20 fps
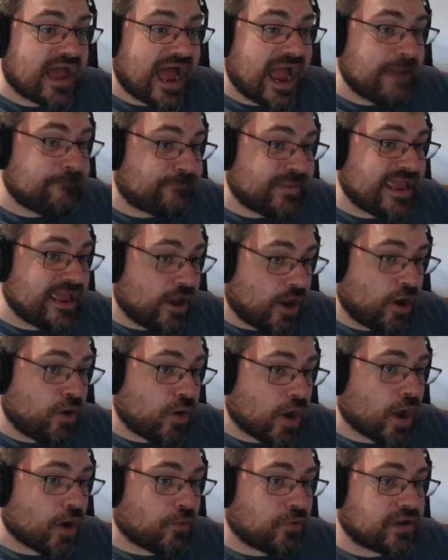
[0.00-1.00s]
I beat
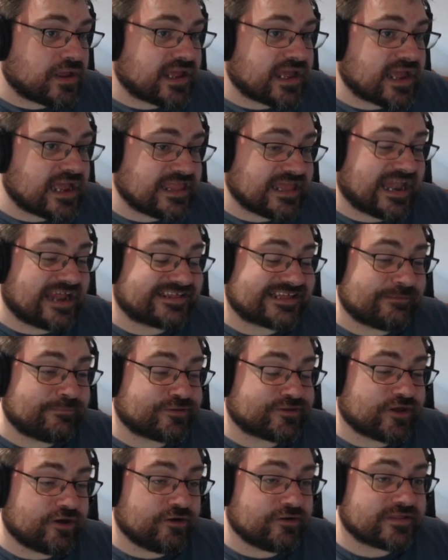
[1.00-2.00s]
Ho-Oh in the last
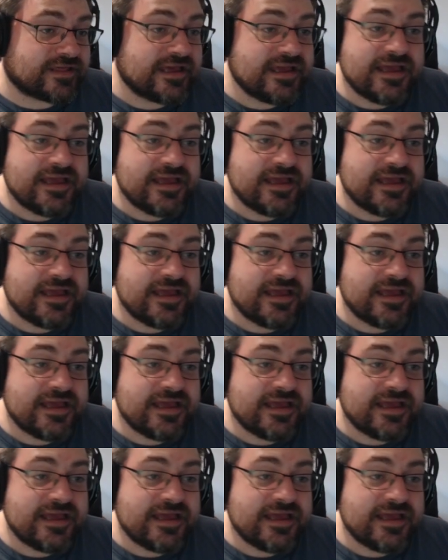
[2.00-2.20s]
episode.